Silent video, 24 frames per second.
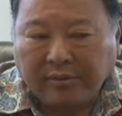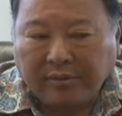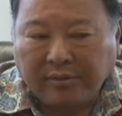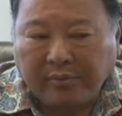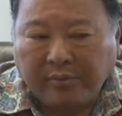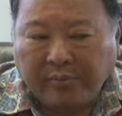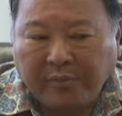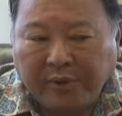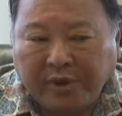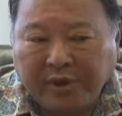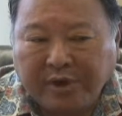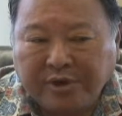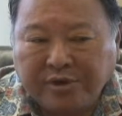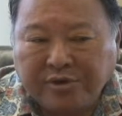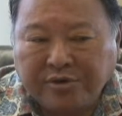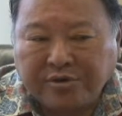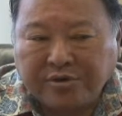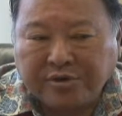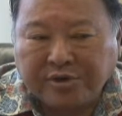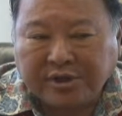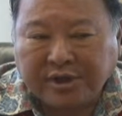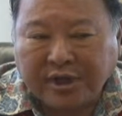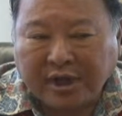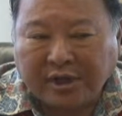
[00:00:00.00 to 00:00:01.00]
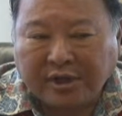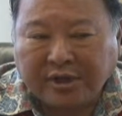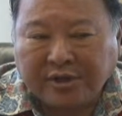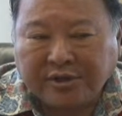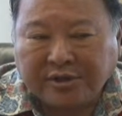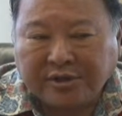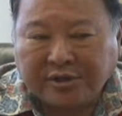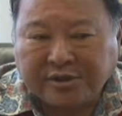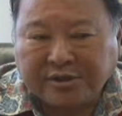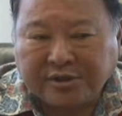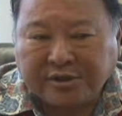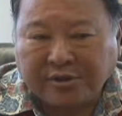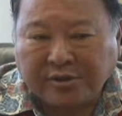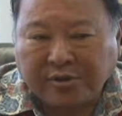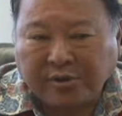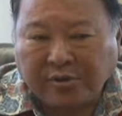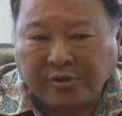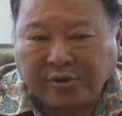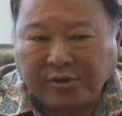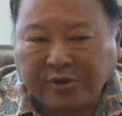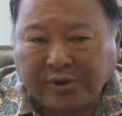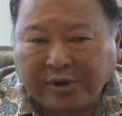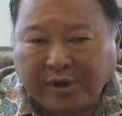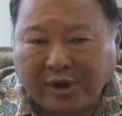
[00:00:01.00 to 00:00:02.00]
The major challenges that they're
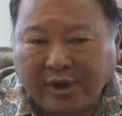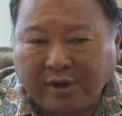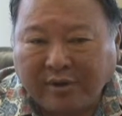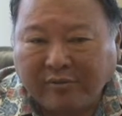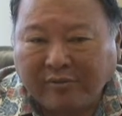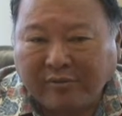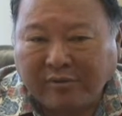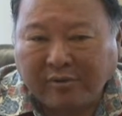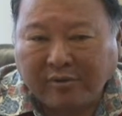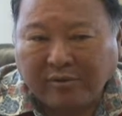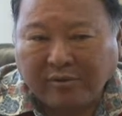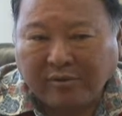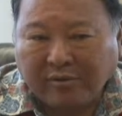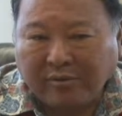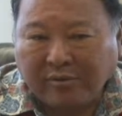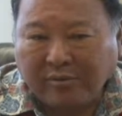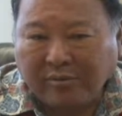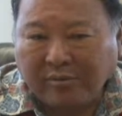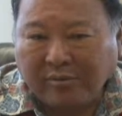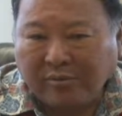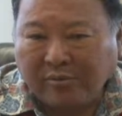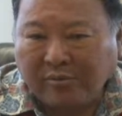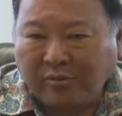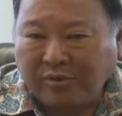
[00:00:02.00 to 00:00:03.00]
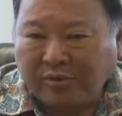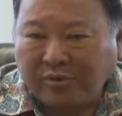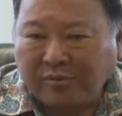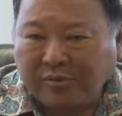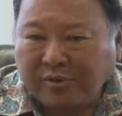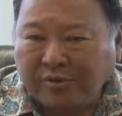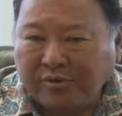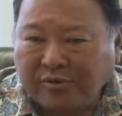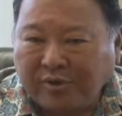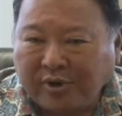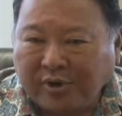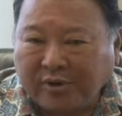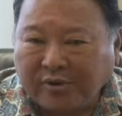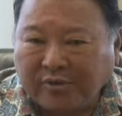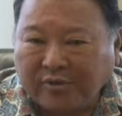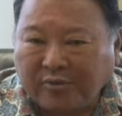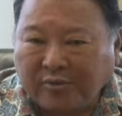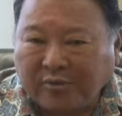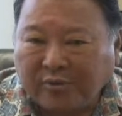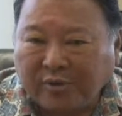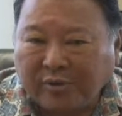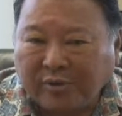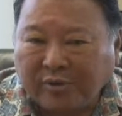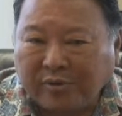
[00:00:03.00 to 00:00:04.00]
going to have are going to be trying to
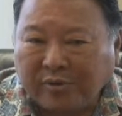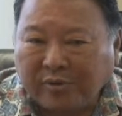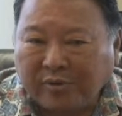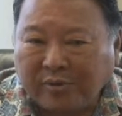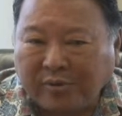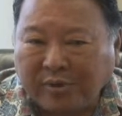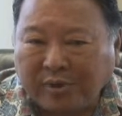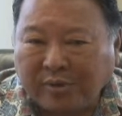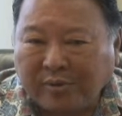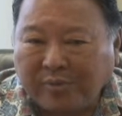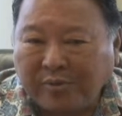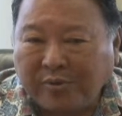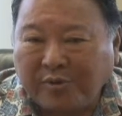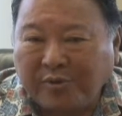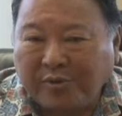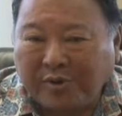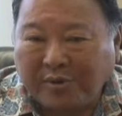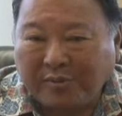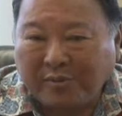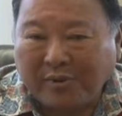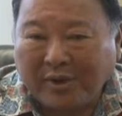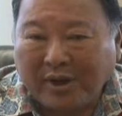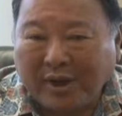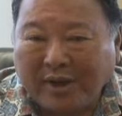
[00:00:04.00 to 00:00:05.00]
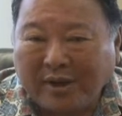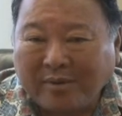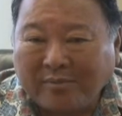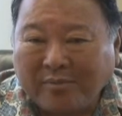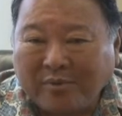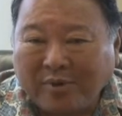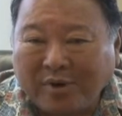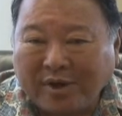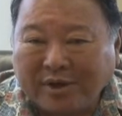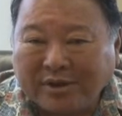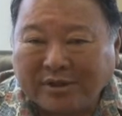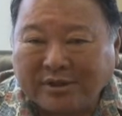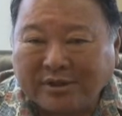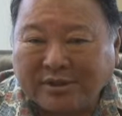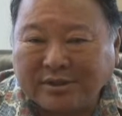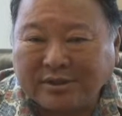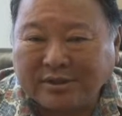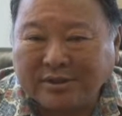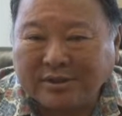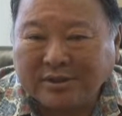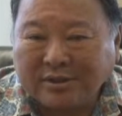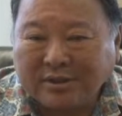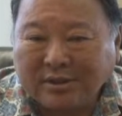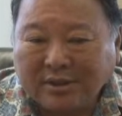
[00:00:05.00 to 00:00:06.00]
work through the community plan
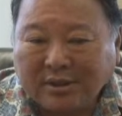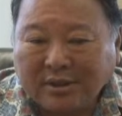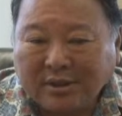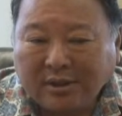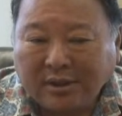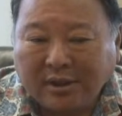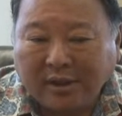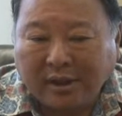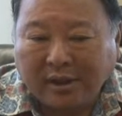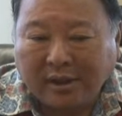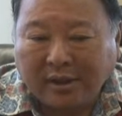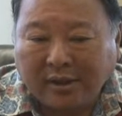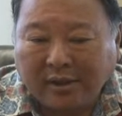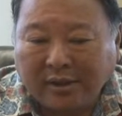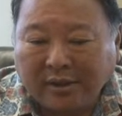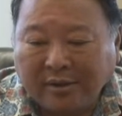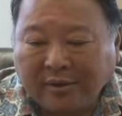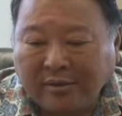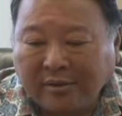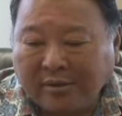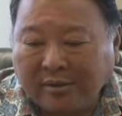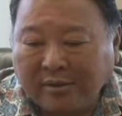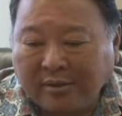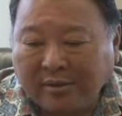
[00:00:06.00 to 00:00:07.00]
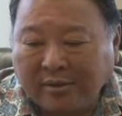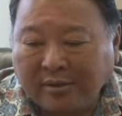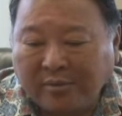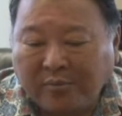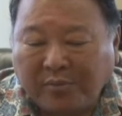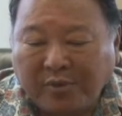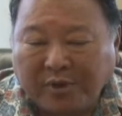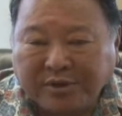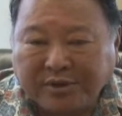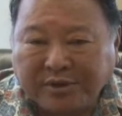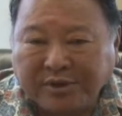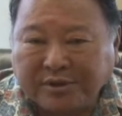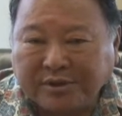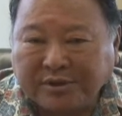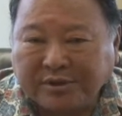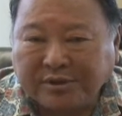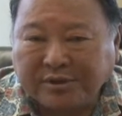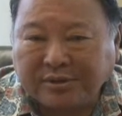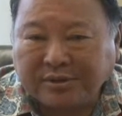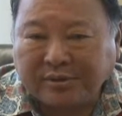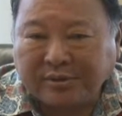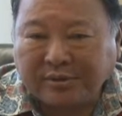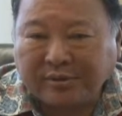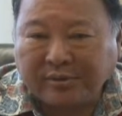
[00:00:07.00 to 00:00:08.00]
process and the
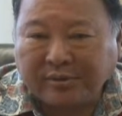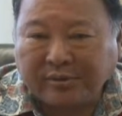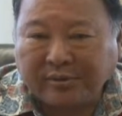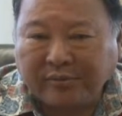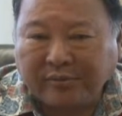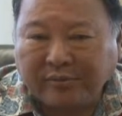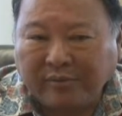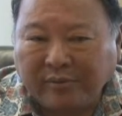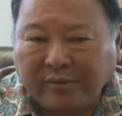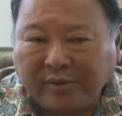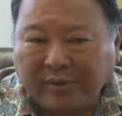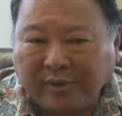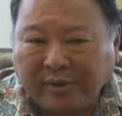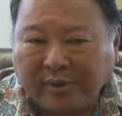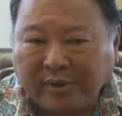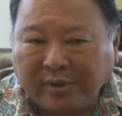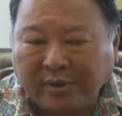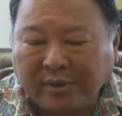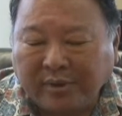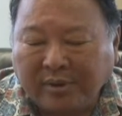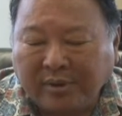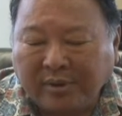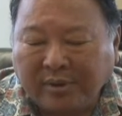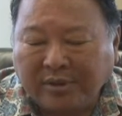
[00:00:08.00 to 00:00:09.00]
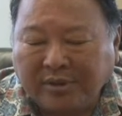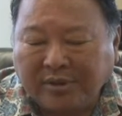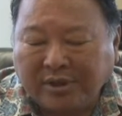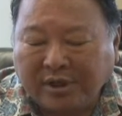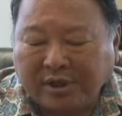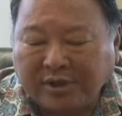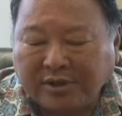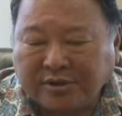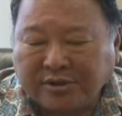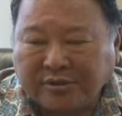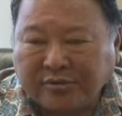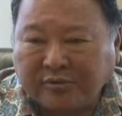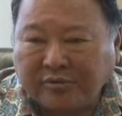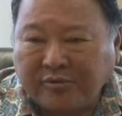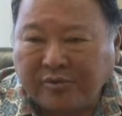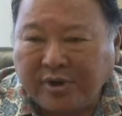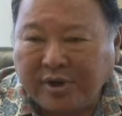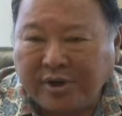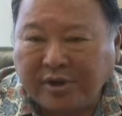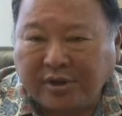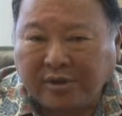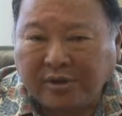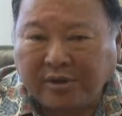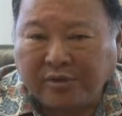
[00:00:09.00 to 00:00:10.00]
budgets, the challenges of
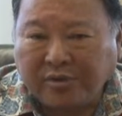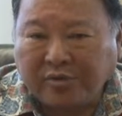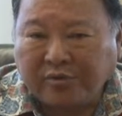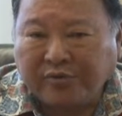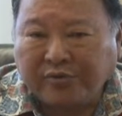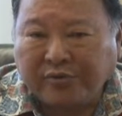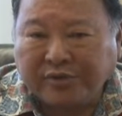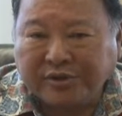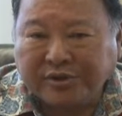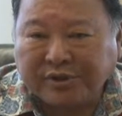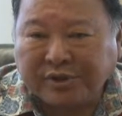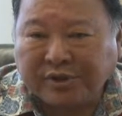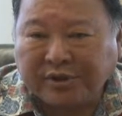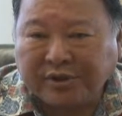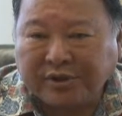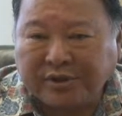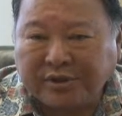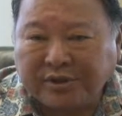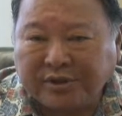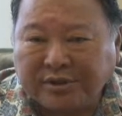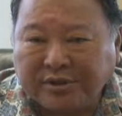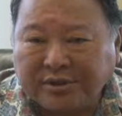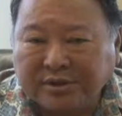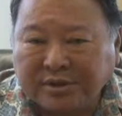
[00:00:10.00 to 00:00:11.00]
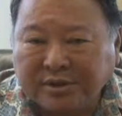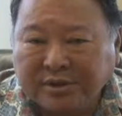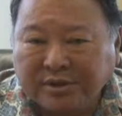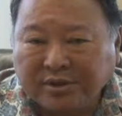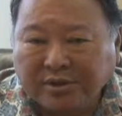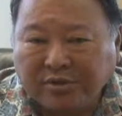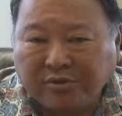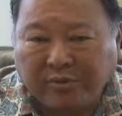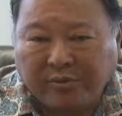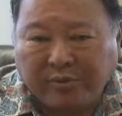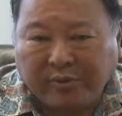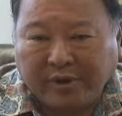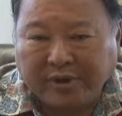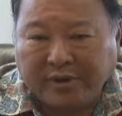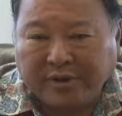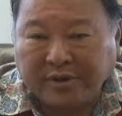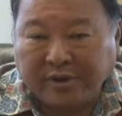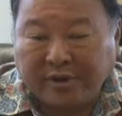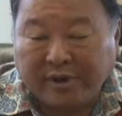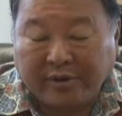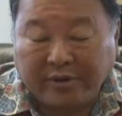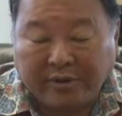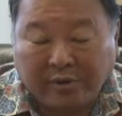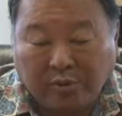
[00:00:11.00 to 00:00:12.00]
creating new facilities to replace
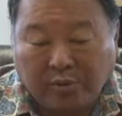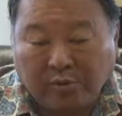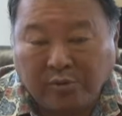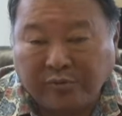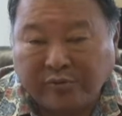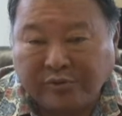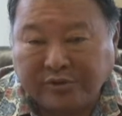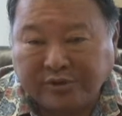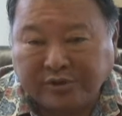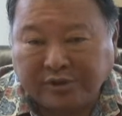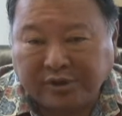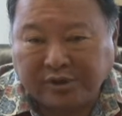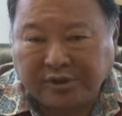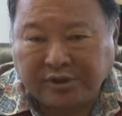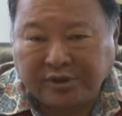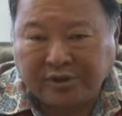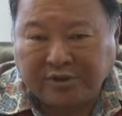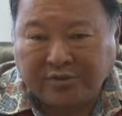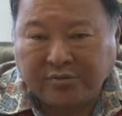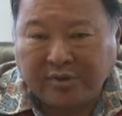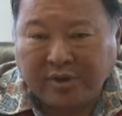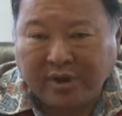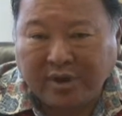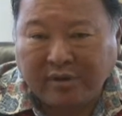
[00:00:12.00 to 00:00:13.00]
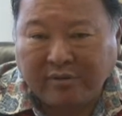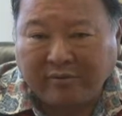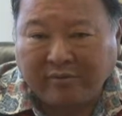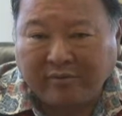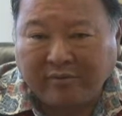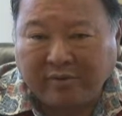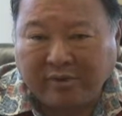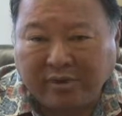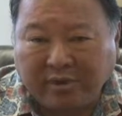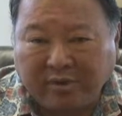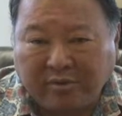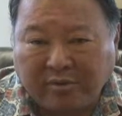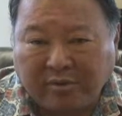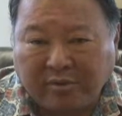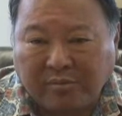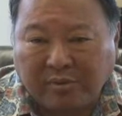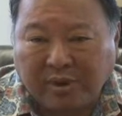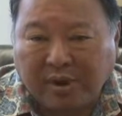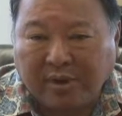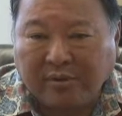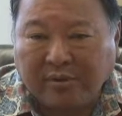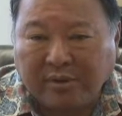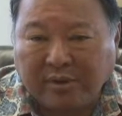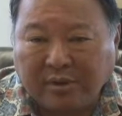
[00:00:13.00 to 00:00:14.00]
a lot of the old facilities we have here on
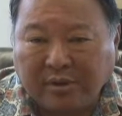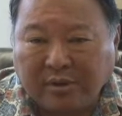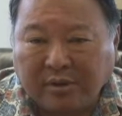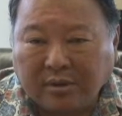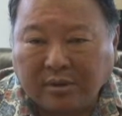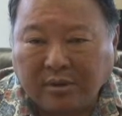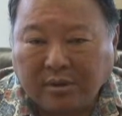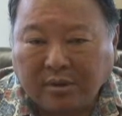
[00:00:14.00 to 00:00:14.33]
Maui.